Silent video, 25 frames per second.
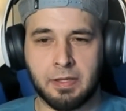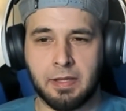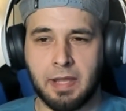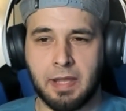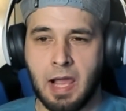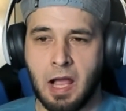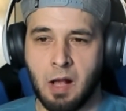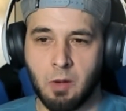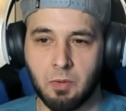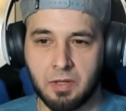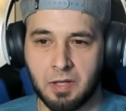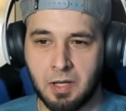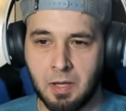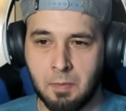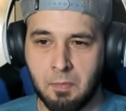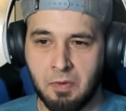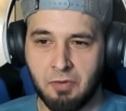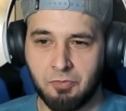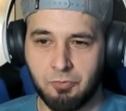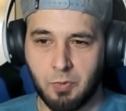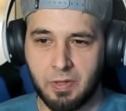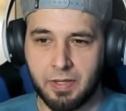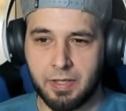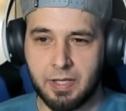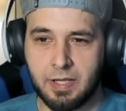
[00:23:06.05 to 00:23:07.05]
the outcome
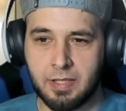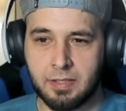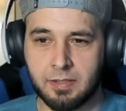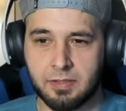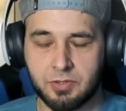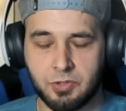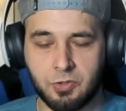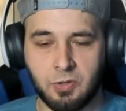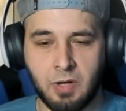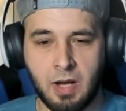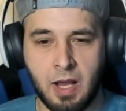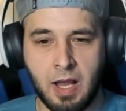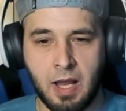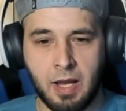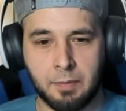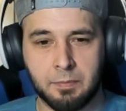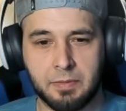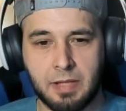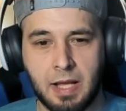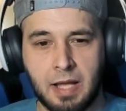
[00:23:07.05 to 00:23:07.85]
of what he described.